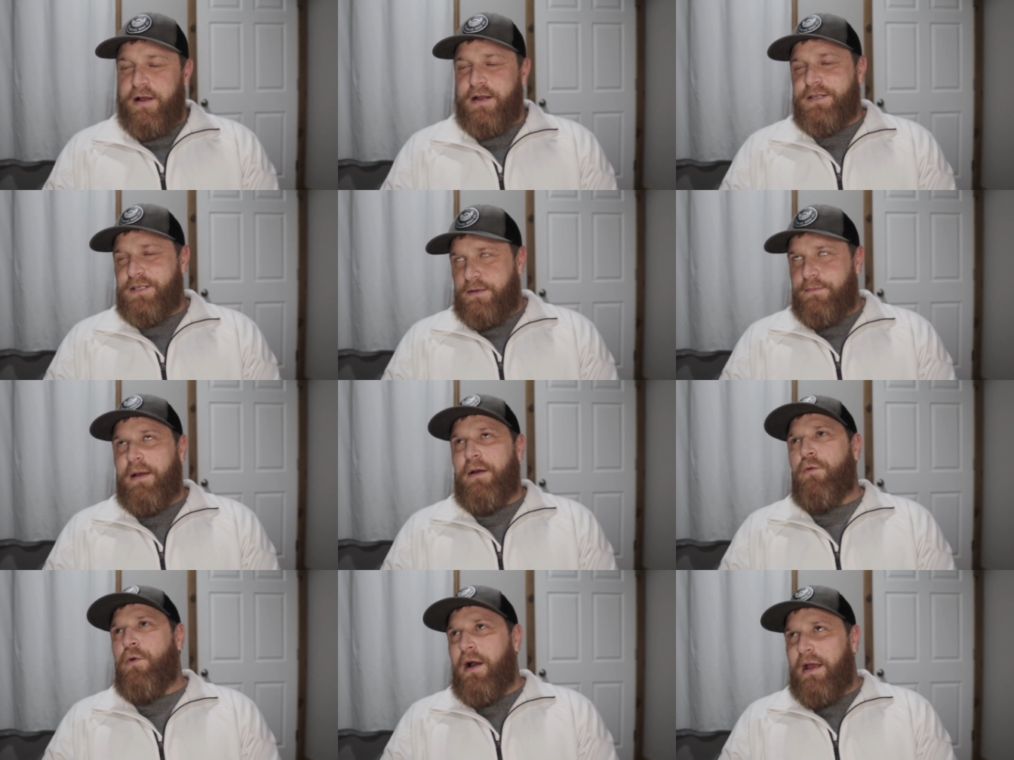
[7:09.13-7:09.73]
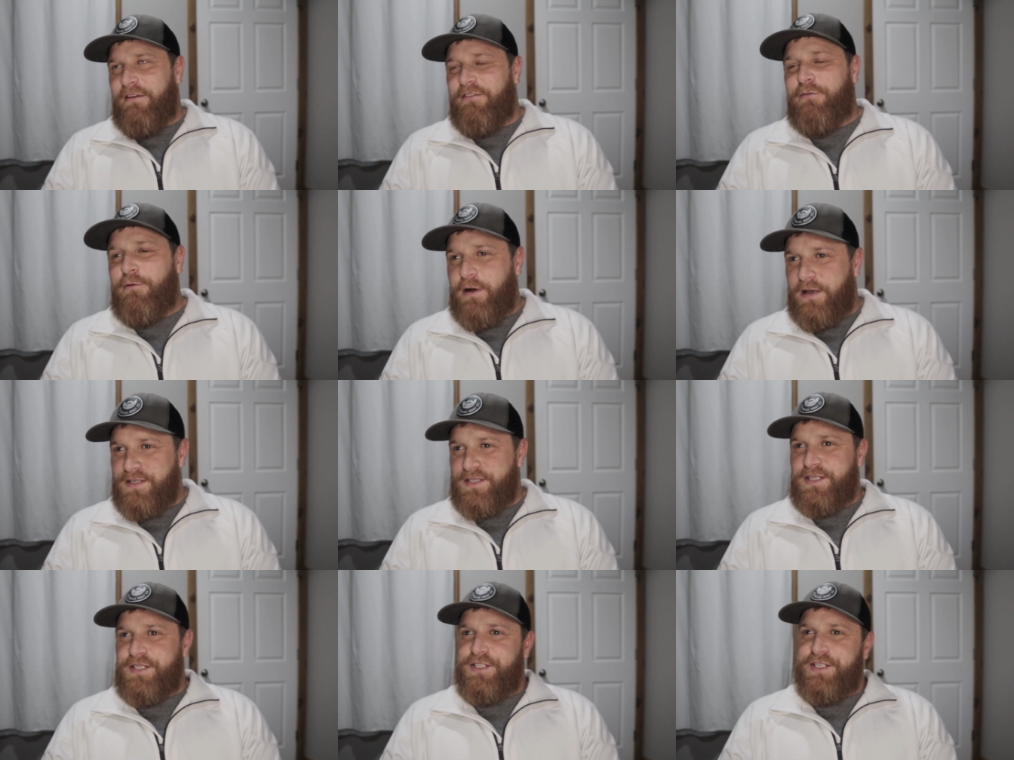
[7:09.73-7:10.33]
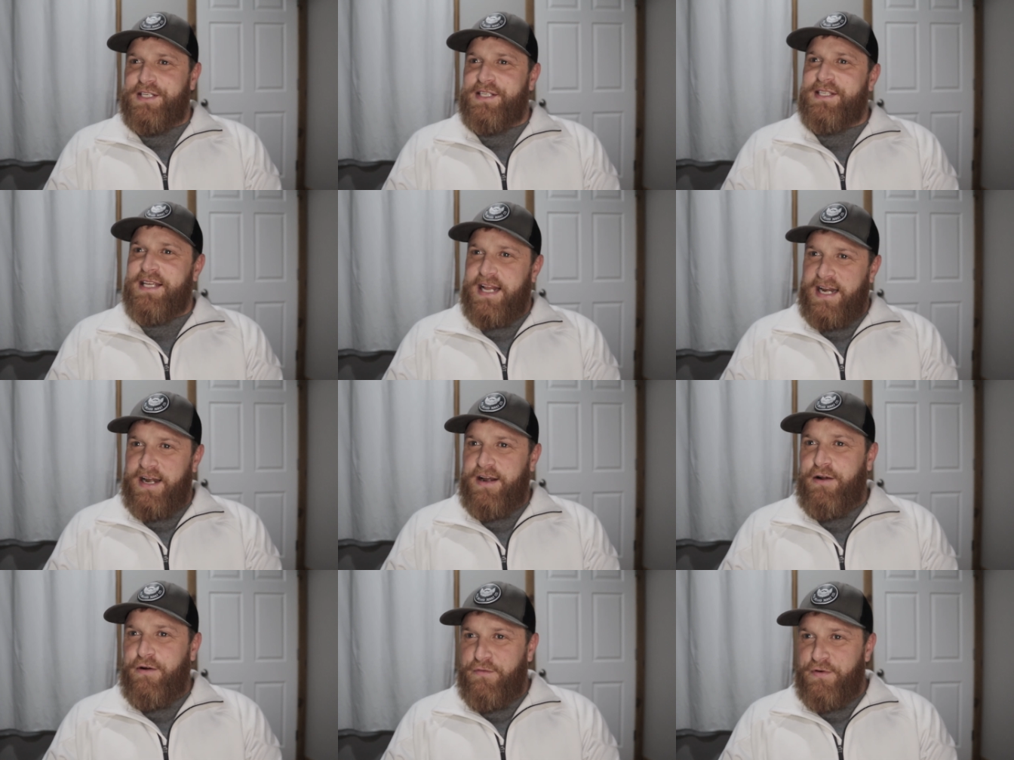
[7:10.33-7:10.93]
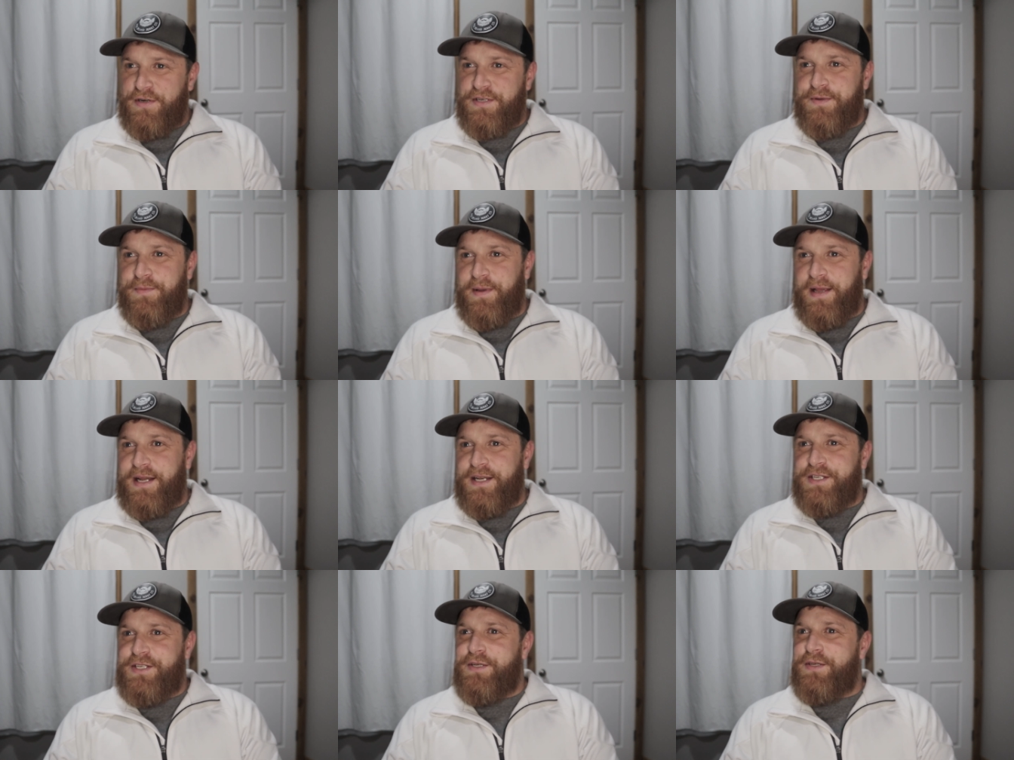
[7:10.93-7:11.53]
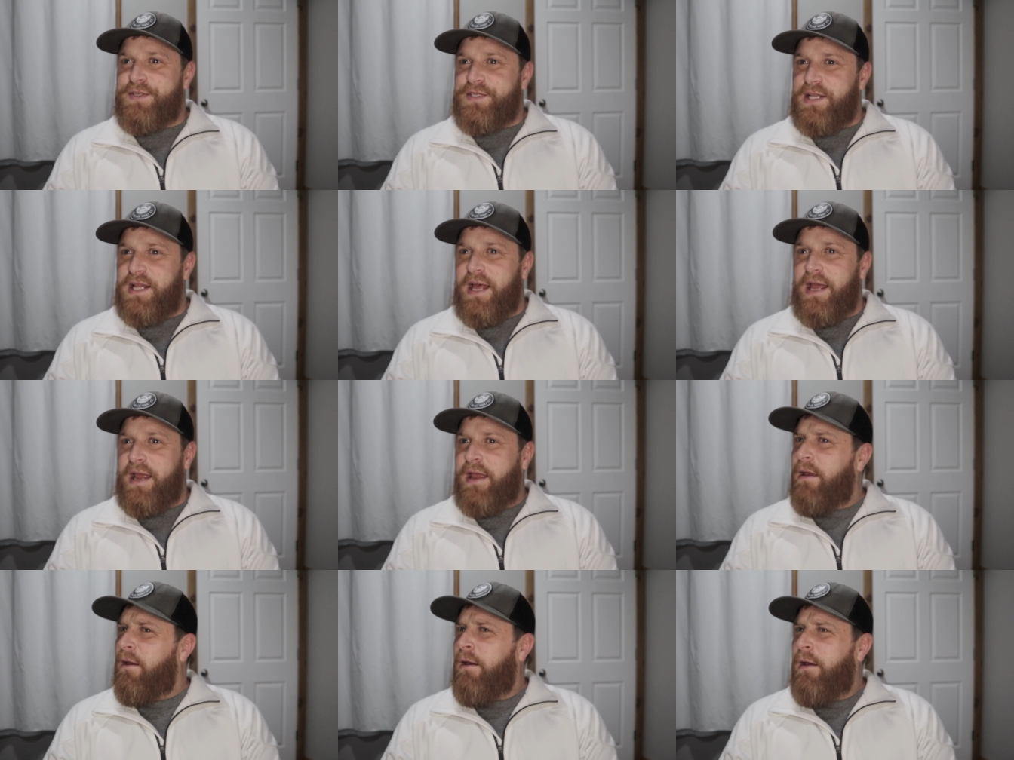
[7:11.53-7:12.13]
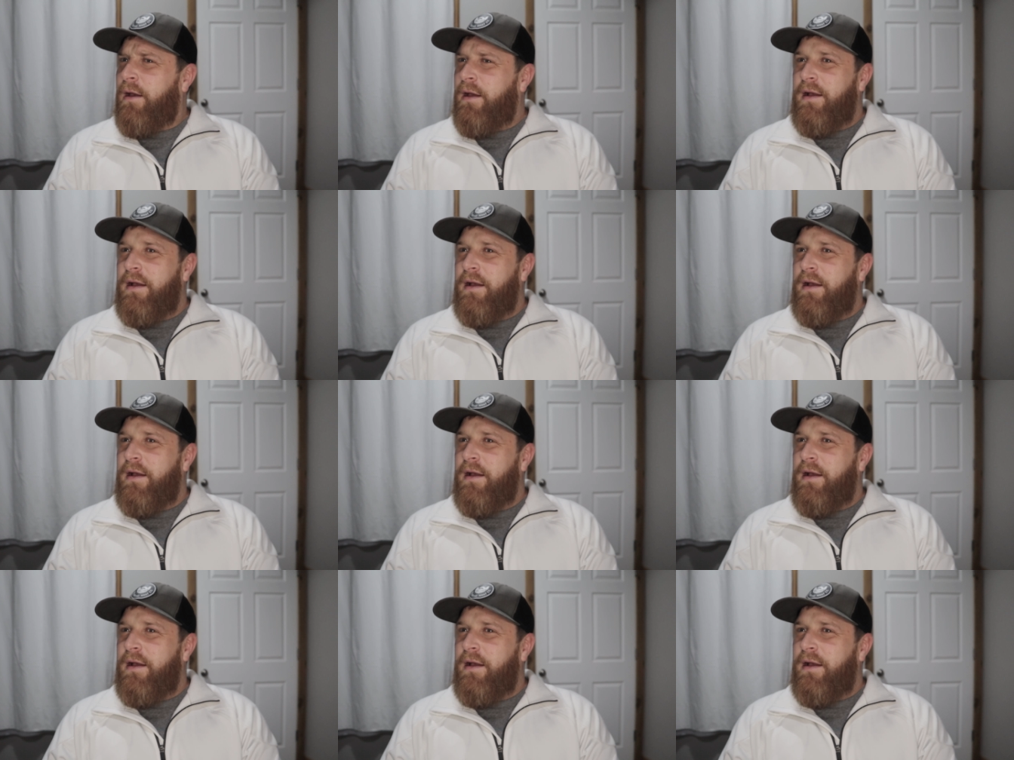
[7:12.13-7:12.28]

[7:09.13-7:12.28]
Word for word: Actually, my wife was, and she sent it over to me, and she's like